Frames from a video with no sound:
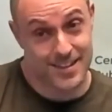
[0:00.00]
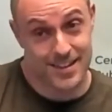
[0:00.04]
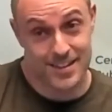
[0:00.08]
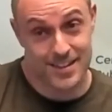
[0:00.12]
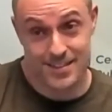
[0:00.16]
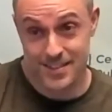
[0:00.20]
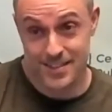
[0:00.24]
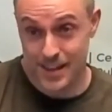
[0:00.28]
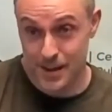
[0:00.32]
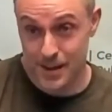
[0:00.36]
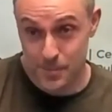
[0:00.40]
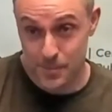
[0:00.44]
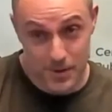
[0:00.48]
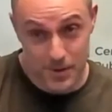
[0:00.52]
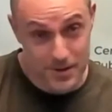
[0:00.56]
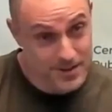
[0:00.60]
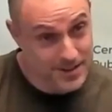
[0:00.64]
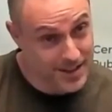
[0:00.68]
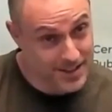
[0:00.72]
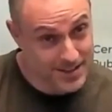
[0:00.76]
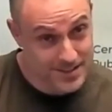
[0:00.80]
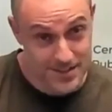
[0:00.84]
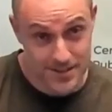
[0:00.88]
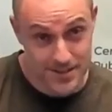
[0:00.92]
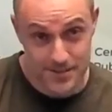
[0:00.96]
labor
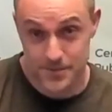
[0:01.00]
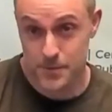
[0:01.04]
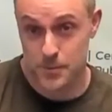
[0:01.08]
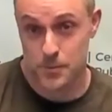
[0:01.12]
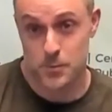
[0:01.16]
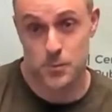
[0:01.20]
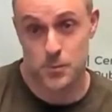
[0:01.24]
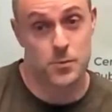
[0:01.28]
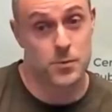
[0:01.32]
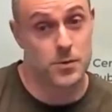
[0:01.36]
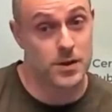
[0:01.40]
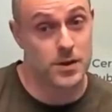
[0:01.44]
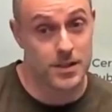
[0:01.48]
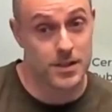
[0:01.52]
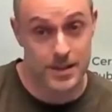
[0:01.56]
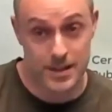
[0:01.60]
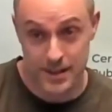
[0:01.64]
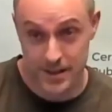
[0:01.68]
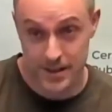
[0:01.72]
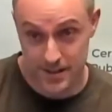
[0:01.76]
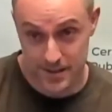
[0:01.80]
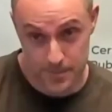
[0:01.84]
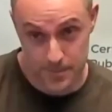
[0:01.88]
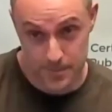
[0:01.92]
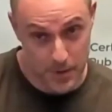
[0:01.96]
intensive, really
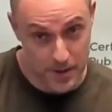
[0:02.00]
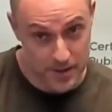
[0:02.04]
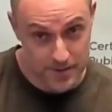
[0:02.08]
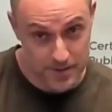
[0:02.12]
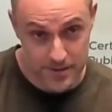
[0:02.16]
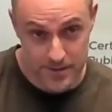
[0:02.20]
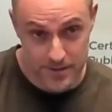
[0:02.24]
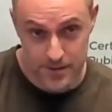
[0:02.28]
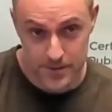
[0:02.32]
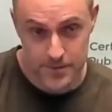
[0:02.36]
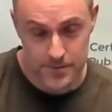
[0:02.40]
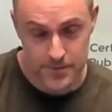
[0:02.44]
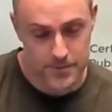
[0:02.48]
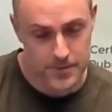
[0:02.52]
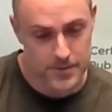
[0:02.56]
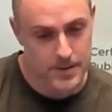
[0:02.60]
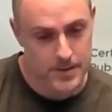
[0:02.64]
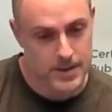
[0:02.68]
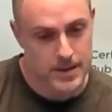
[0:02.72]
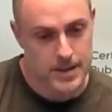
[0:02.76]
expensive,